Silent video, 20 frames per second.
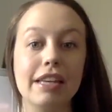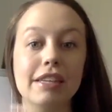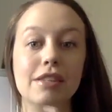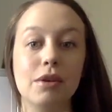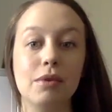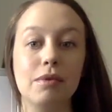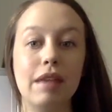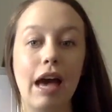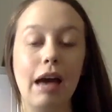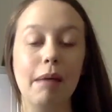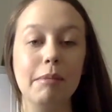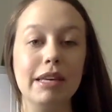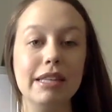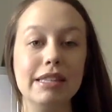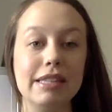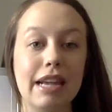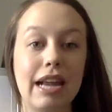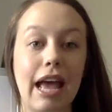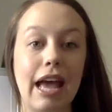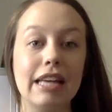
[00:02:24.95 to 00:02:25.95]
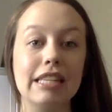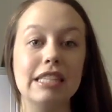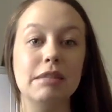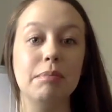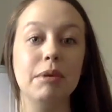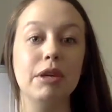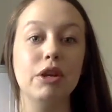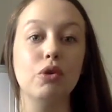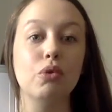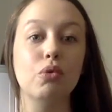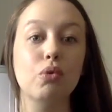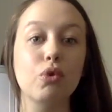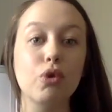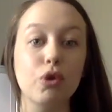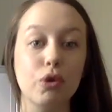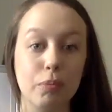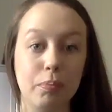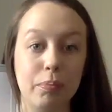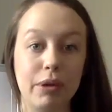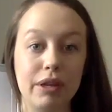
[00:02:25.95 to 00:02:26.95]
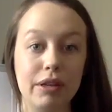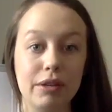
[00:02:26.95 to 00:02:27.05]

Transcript: so that means that it has to be a group.